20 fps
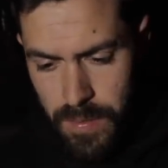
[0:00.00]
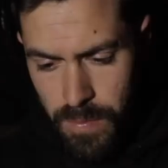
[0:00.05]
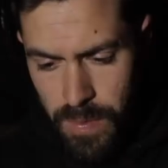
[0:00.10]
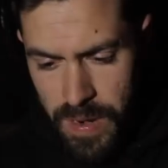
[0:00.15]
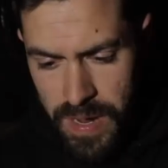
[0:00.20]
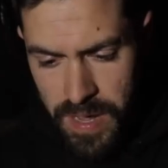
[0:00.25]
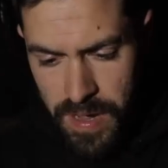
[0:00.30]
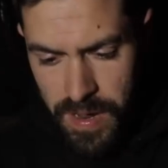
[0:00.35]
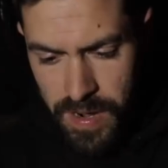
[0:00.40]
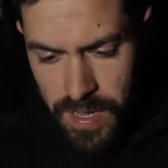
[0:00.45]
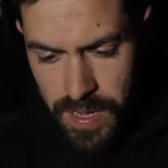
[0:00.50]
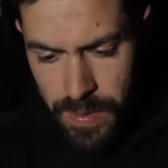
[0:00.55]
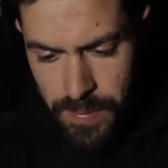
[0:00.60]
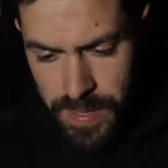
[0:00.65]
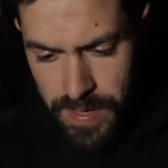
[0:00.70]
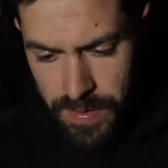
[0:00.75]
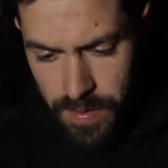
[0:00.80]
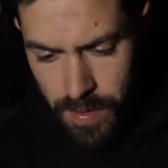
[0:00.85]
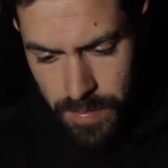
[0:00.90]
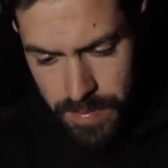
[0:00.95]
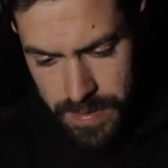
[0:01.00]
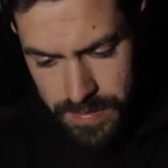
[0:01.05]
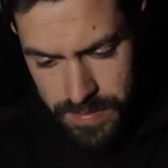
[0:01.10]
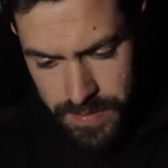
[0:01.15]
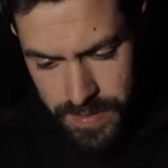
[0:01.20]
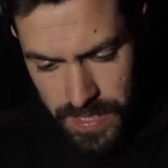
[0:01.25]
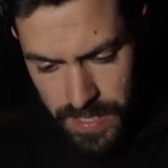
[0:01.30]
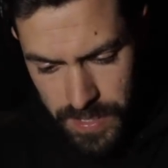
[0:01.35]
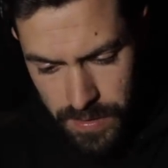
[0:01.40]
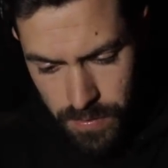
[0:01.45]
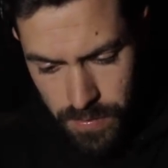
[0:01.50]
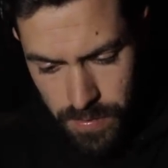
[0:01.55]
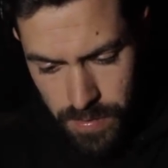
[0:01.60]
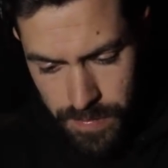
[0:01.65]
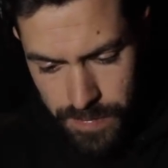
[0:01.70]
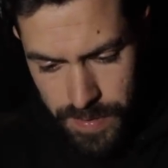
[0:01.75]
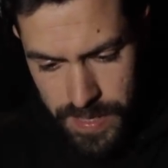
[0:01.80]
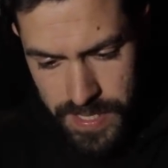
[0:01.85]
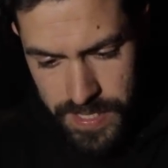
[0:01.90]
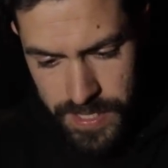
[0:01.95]
way earlier when I got a bit of signal
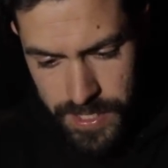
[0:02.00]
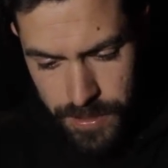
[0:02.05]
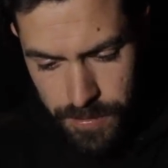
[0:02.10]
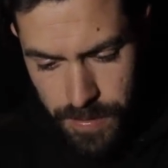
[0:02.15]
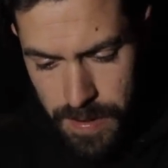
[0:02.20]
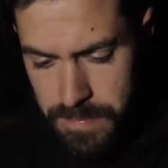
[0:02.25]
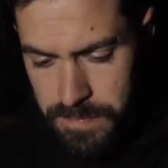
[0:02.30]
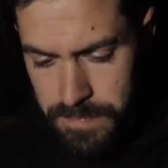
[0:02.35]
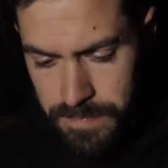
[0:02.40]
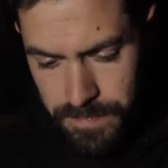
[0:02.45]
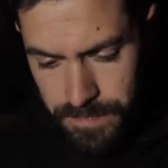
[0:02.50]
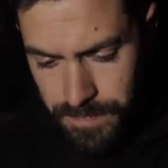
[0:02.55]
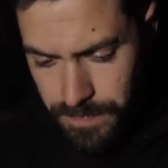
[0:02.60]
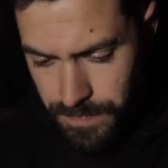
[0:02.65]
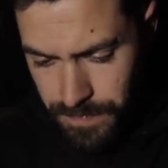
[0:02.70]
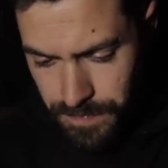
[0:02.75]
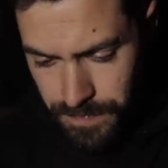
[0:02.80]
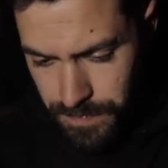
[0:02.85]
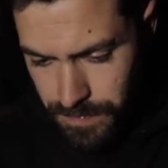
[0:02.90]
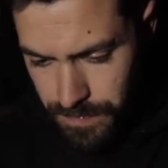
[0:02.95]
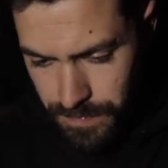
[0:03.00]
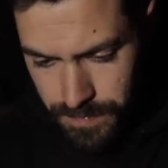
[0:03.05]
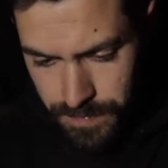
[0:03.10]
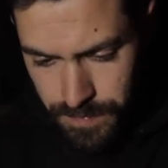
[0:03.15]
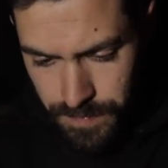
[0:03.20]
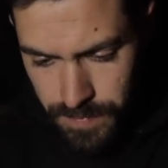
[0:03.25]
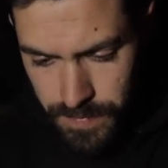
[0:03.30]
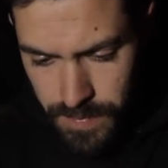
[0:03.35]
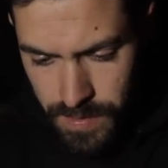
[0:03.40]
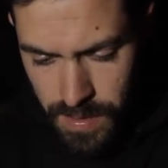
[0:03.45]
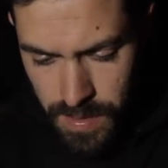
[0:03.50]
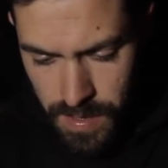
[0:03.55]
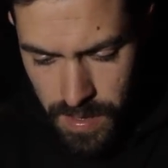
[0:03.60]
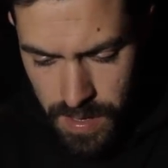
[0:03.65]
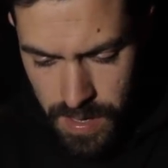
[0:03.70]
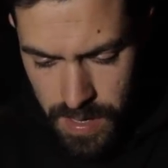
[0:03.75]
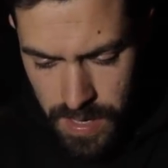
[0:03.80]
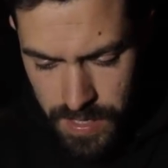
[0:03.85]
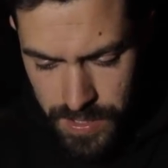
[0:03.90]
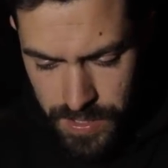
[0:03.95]
on my Instagram,
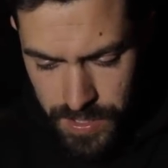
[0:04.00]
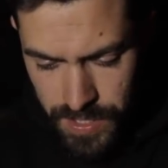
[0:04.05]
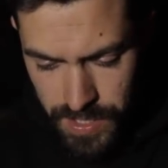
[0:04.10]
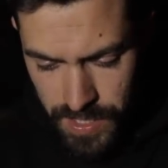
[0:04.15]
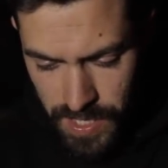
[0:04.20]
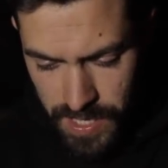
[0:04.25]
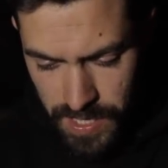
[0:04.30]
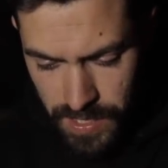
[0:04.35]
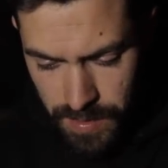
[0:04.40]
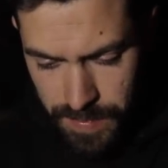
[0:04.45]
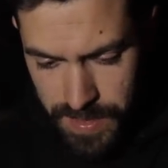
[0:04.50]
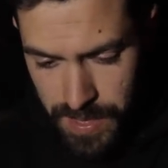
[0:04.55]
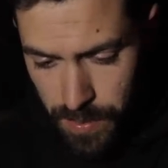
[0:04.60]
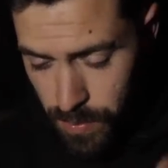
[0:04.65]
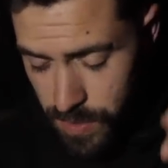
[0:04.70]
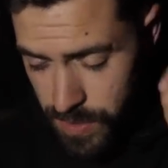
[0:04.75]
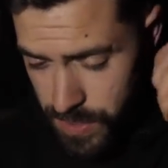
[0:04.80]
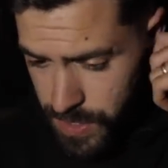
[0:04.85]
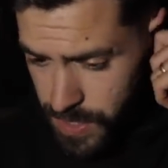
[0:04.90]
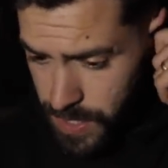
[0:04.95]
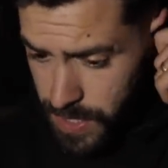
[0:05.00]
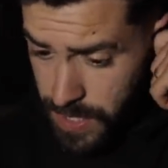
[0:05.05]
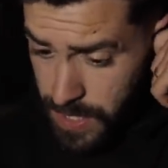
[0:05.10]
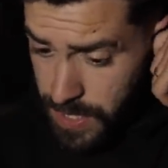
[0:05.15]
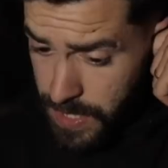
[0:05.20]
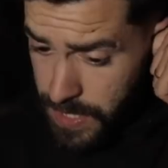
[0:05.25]
uh, just saying I'm in the woods,